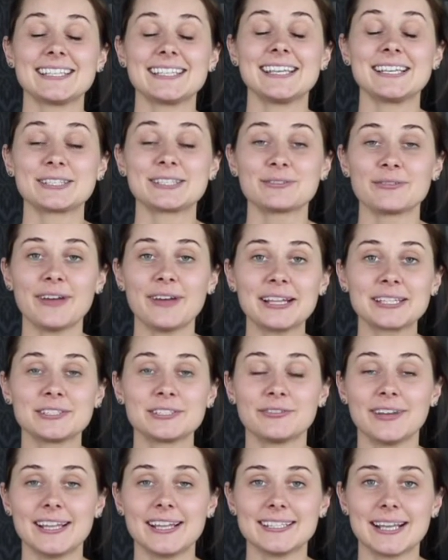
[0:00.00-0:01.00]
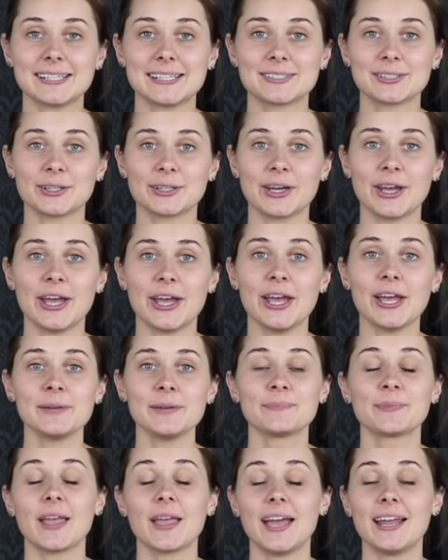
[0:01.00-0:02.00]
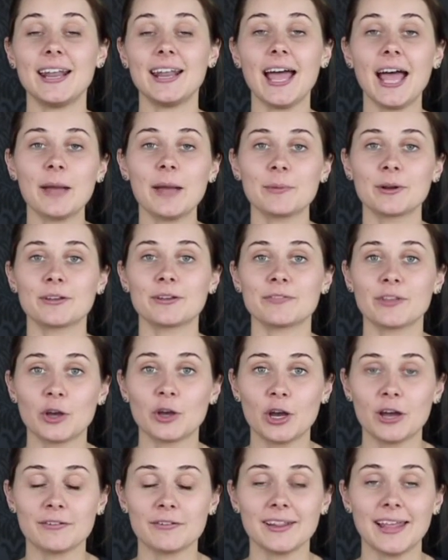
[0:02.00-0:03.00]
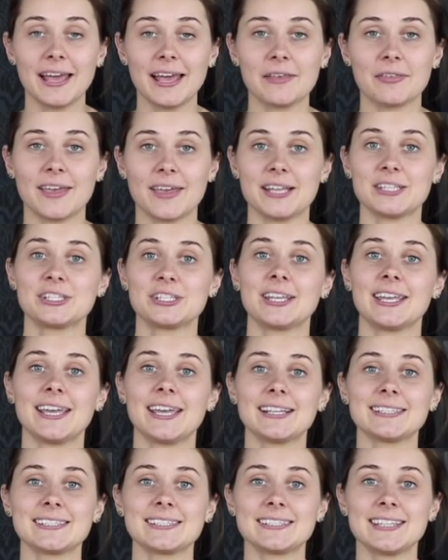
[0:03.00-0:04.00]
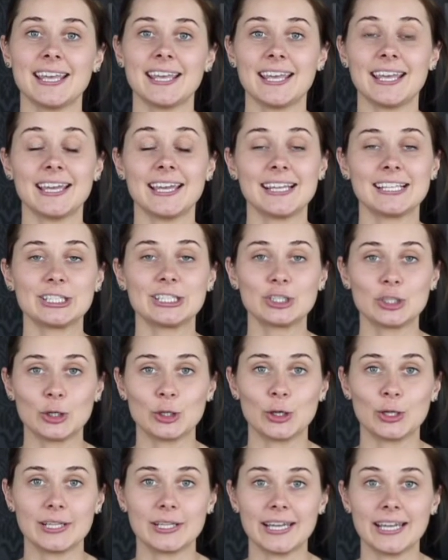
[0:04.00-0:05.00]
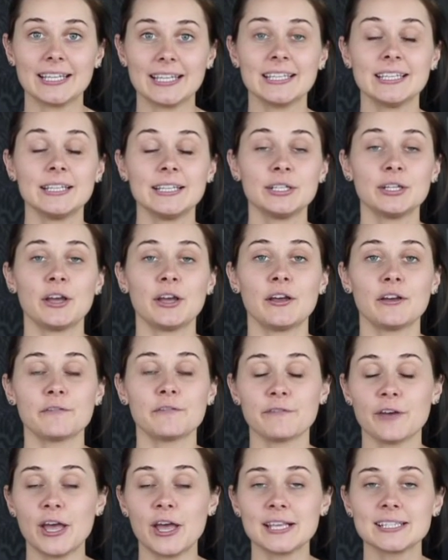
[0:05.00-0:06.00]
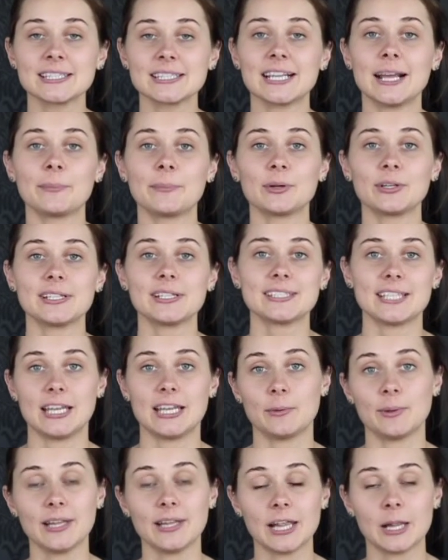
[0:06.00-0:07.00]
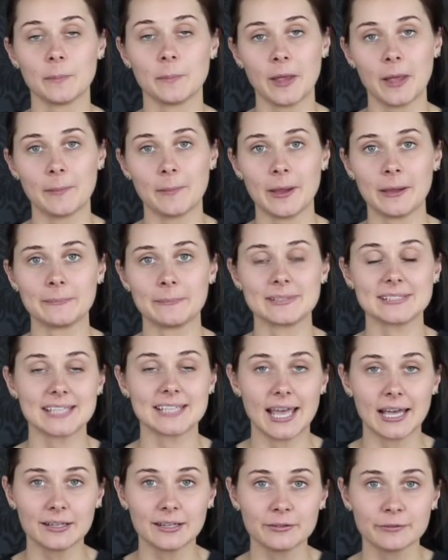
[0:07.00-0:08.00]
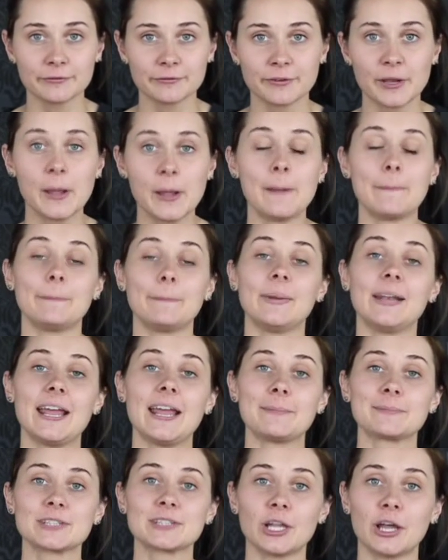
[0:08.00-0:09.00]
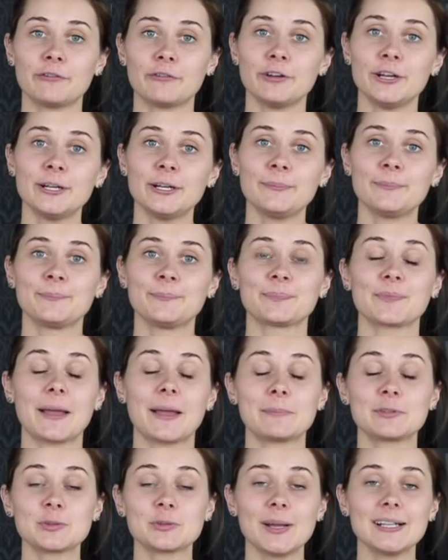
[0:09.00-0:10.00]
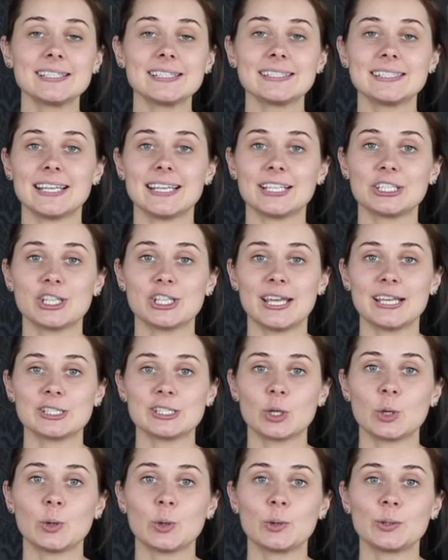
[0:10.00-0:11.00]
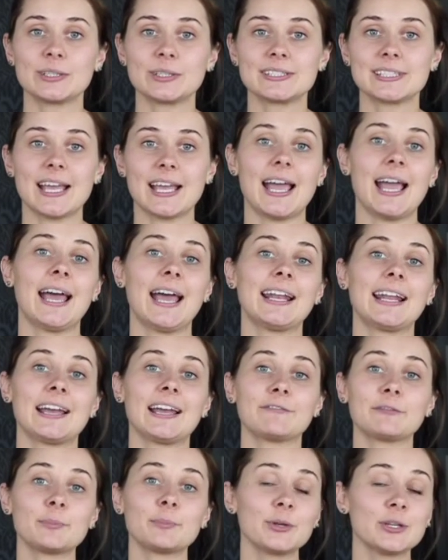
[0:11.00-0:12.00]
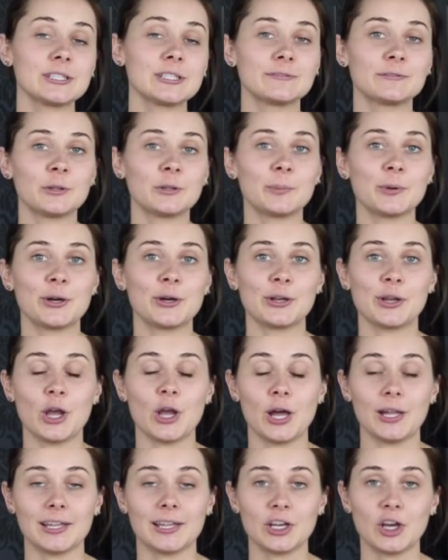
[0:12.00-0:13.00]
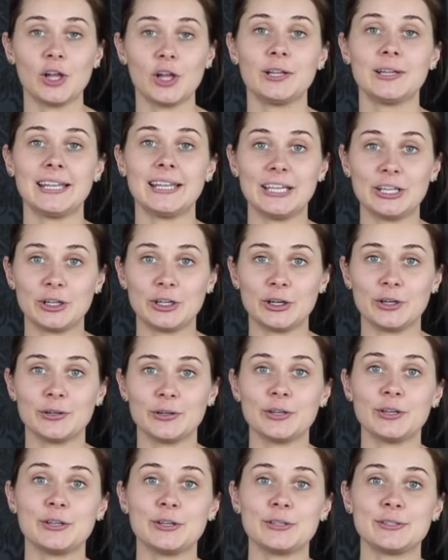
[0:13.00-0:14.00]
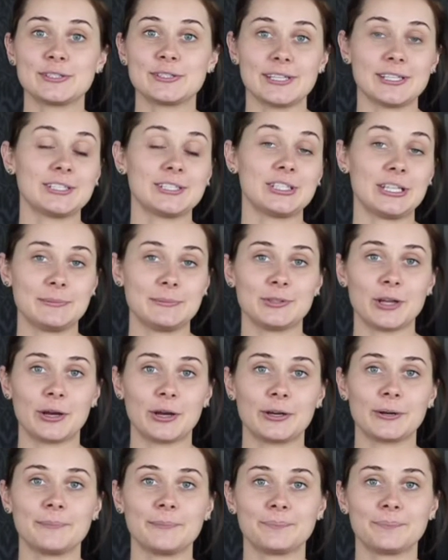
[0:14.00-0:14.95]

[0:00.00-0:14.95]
It's Ravatt and Ray Dental Care, and I'm one of the oral health educators here in Chorley. Firstly, I'm going to tell you a little bit about myself. My name's Lauren, I'm 26 years old, and I have a beautiful border collie called Leo, who's a sheepdog.